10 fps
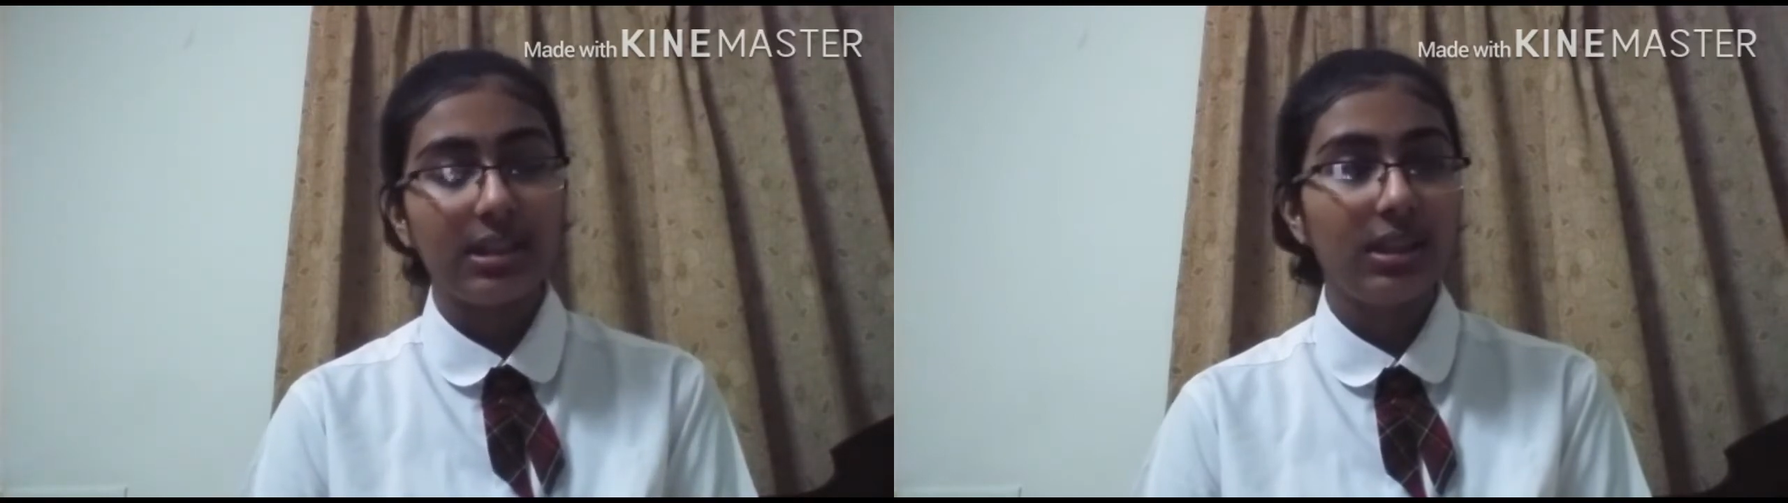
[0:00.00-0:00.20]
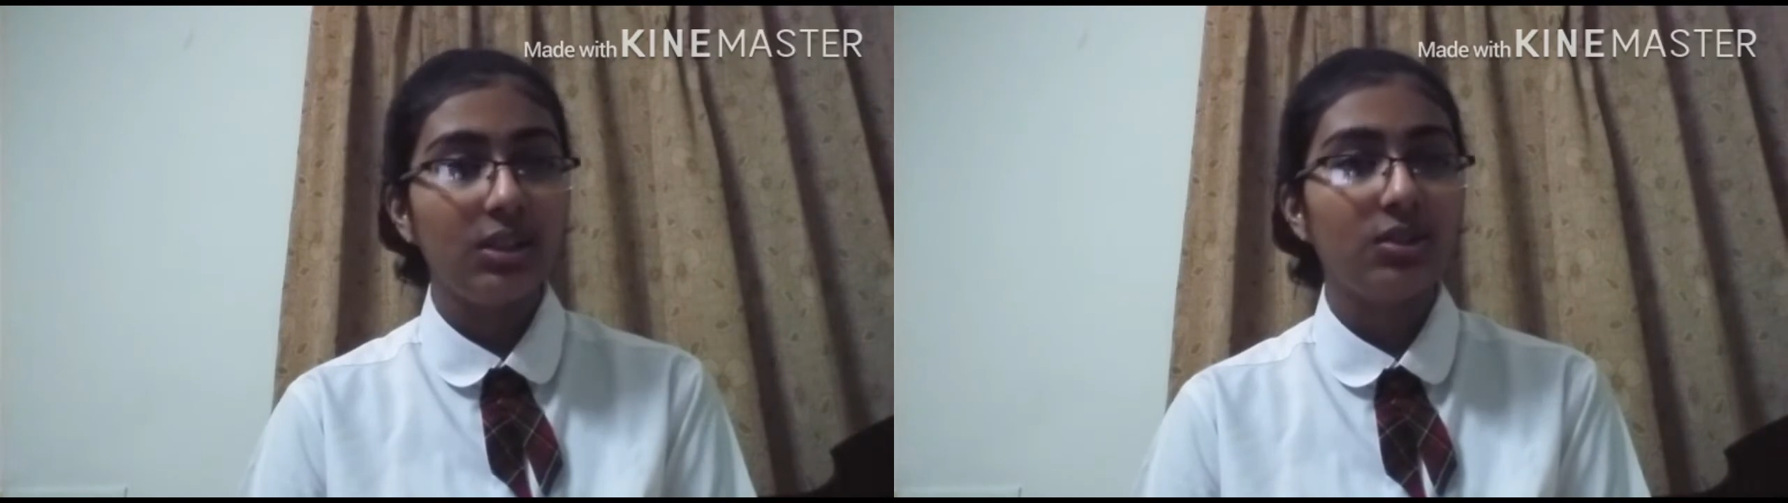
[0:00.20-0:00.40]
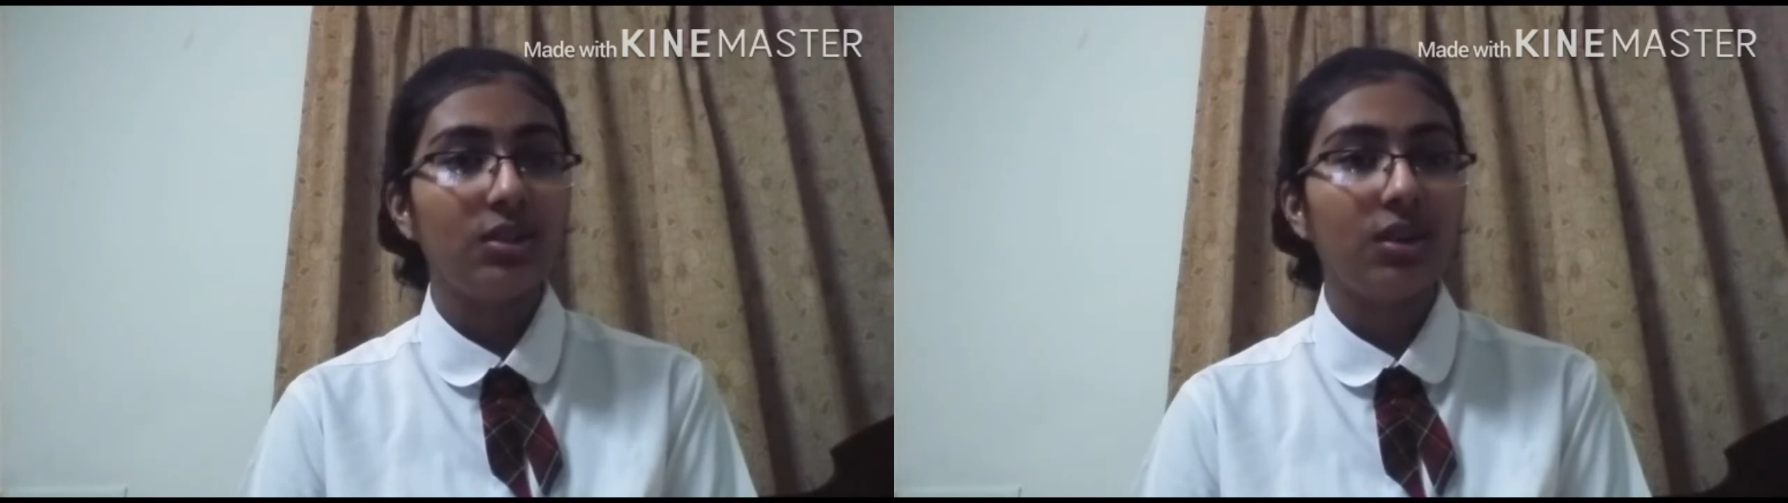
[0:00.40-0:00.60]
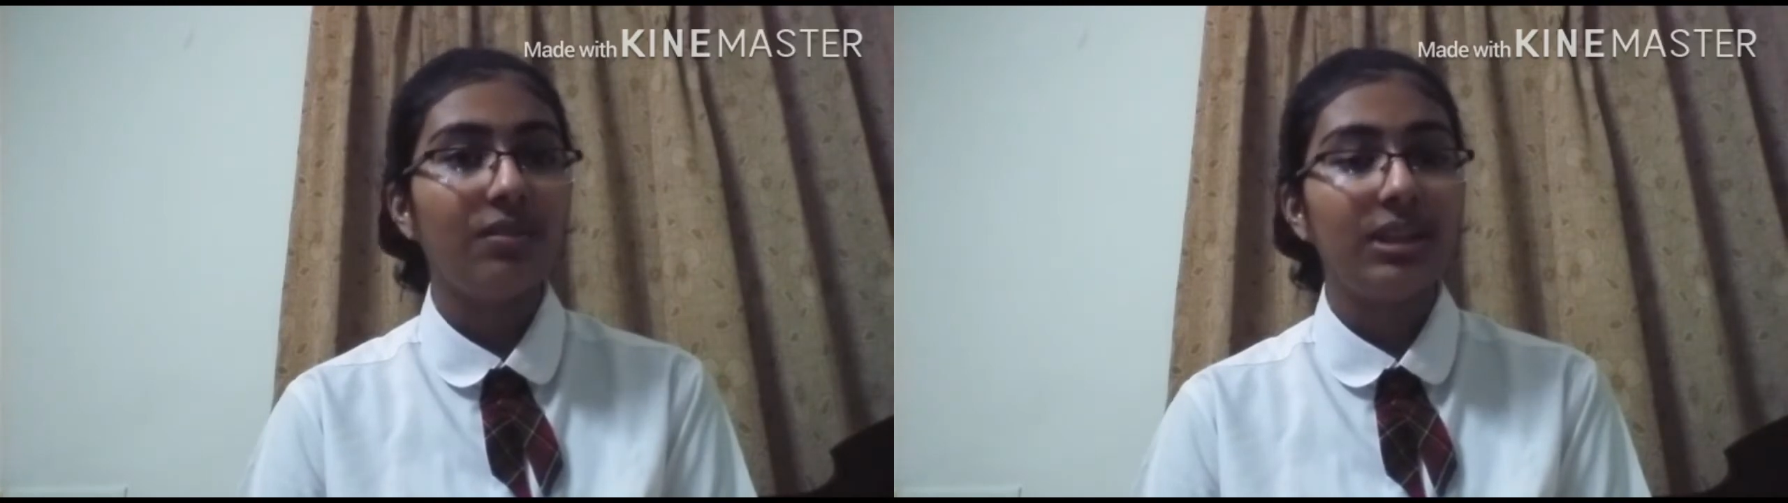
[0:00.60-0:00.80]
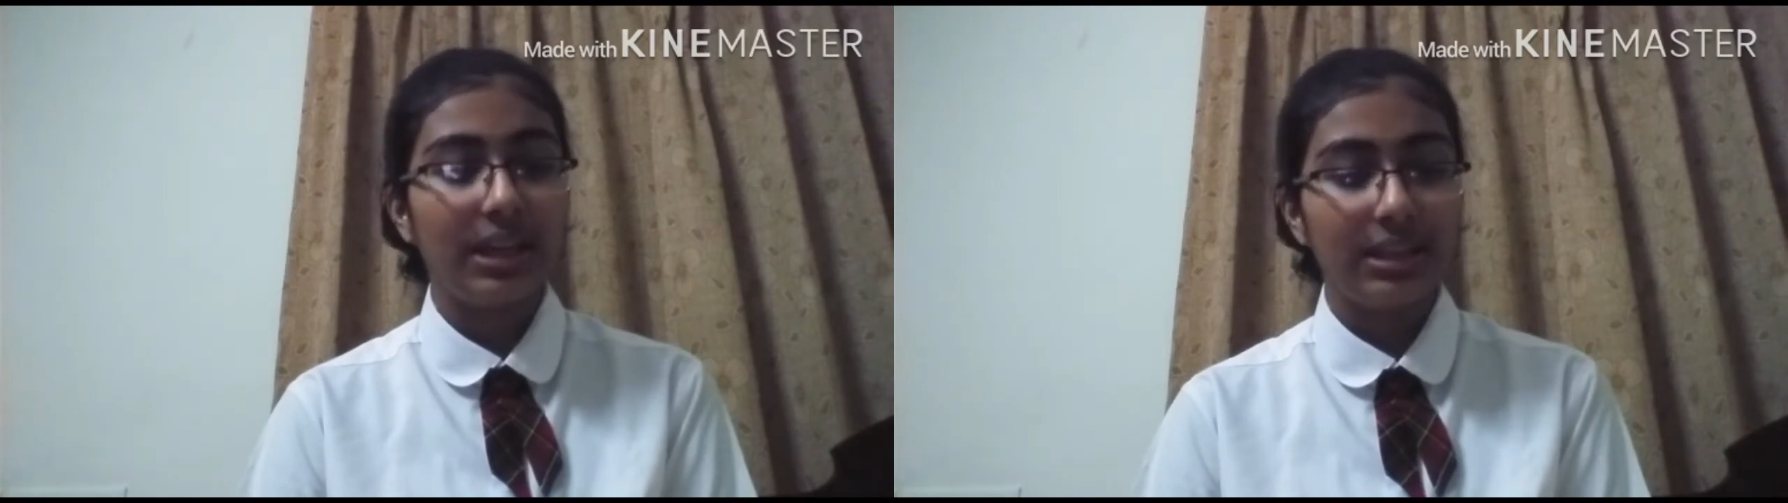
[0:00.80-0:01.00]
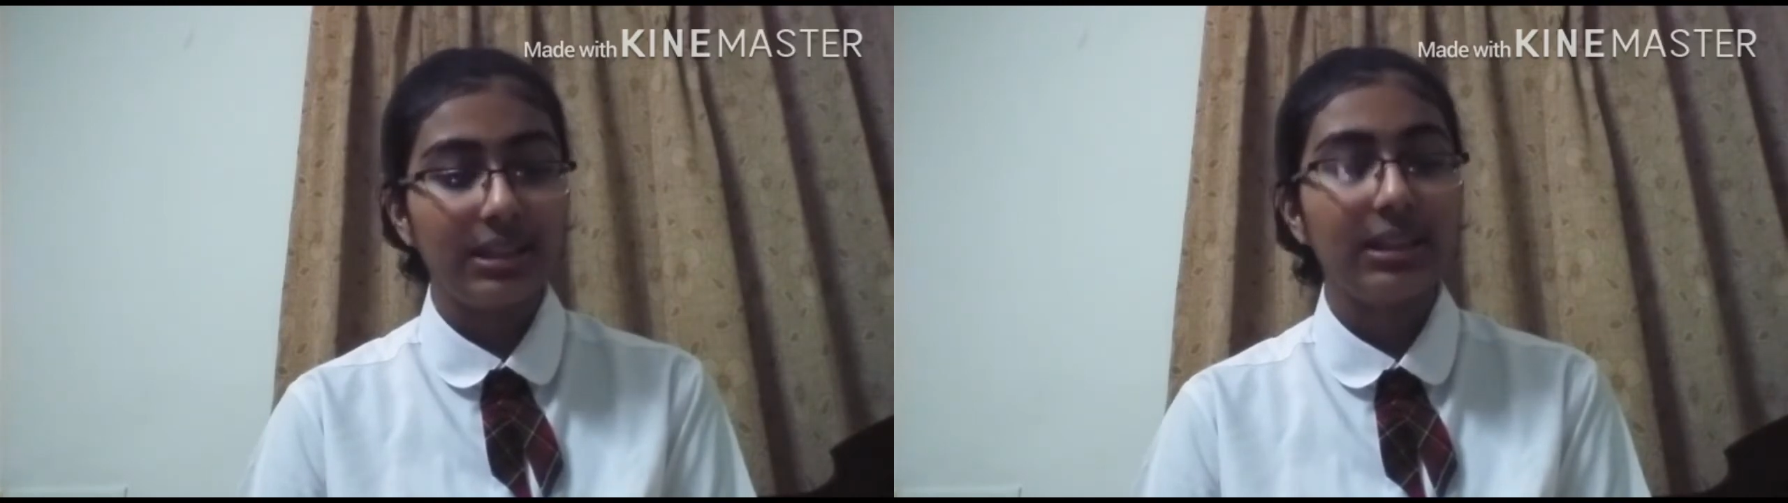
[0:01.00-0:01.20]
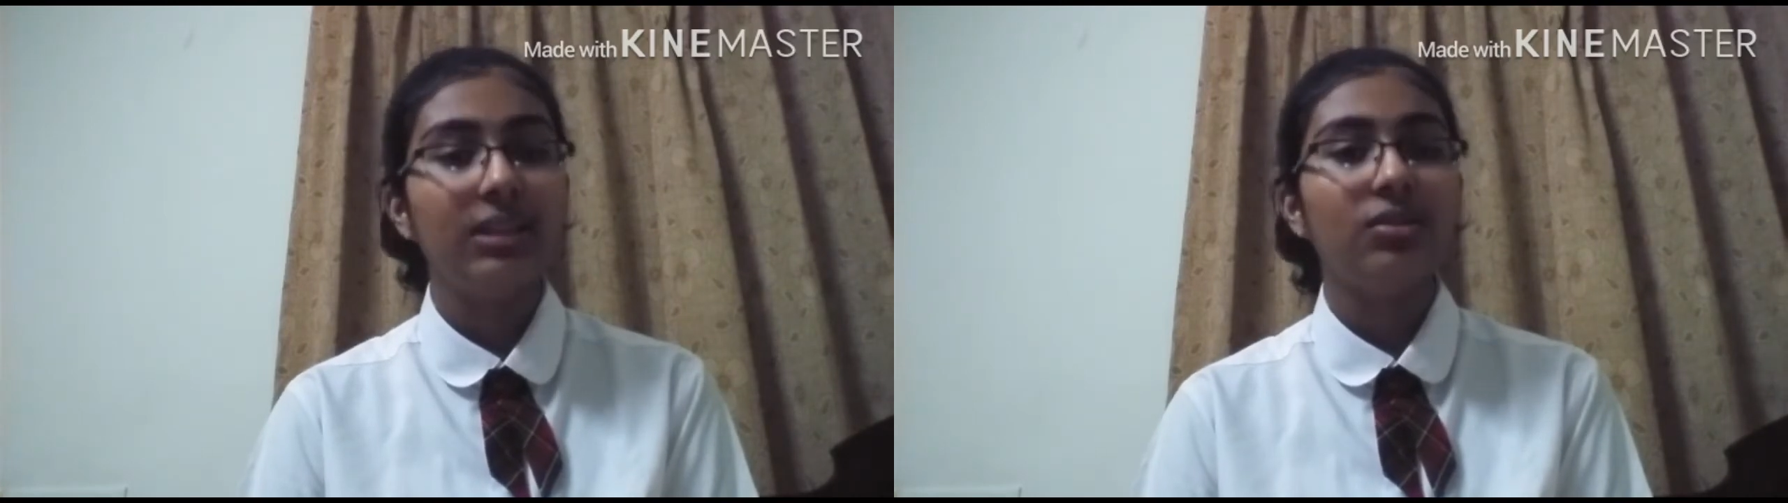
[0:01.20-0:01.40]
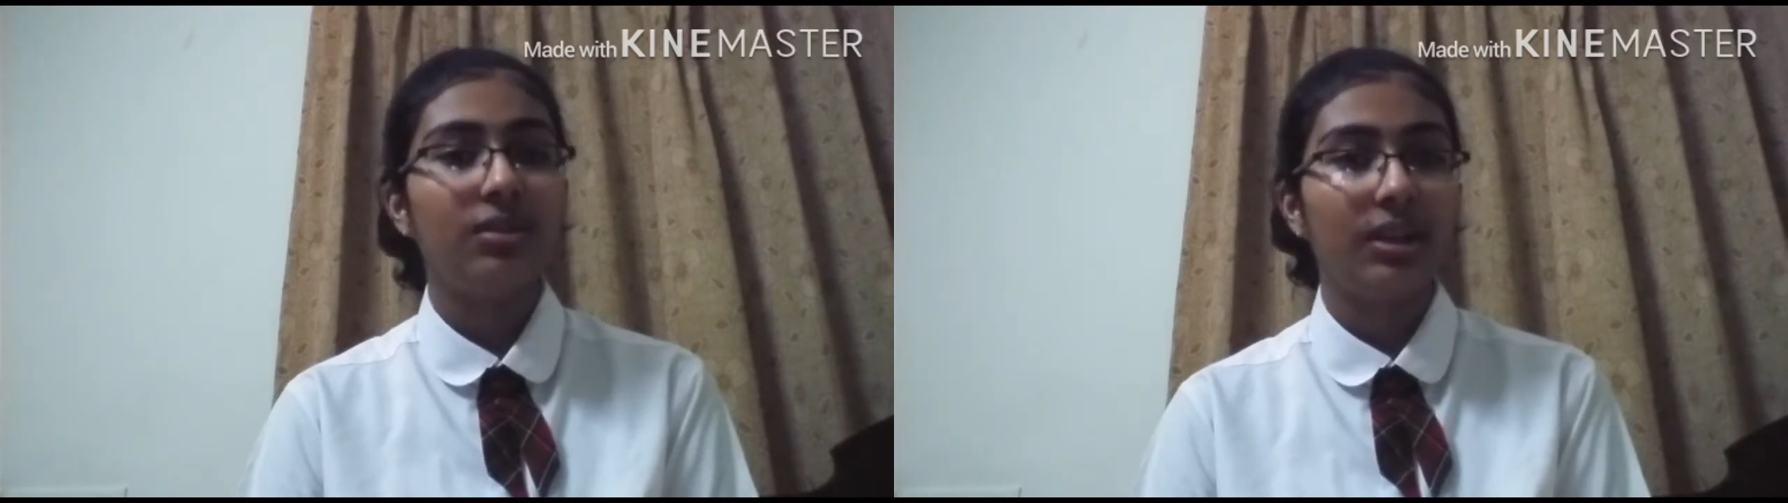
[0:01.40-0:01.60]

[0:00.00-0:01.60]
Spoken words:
key to COVID-19